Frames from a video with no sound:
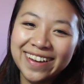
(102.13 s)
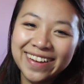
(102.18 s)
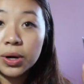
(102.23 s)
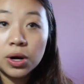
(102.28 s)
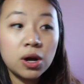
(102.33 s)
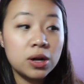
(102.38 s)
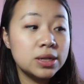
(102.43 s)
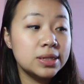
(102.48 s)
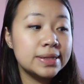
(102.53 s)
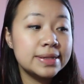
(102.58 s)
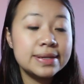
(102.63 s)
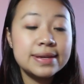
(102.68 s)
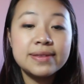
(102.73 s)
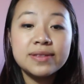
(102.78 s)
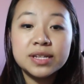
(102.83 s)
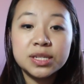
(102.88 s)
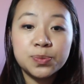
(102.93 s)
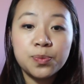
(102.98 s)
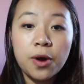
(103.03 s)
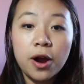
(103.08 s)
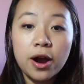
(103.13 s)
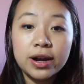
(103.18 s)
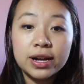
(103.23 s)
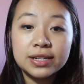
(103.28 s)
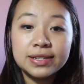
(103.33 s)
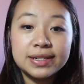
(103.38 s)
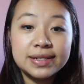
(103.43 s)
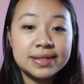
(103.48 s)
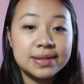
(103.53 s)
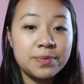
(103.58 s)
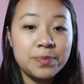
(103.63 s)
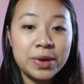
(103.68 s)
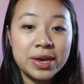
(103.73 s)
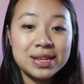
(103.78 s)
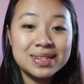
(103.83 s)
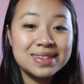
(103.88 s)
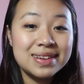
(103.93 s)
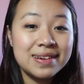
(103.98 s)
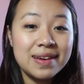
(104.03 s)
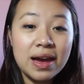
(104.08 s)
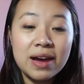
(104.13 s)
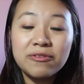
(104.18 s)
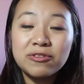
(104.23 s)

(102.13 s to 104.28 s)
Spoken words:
But honestly, this product is amazing.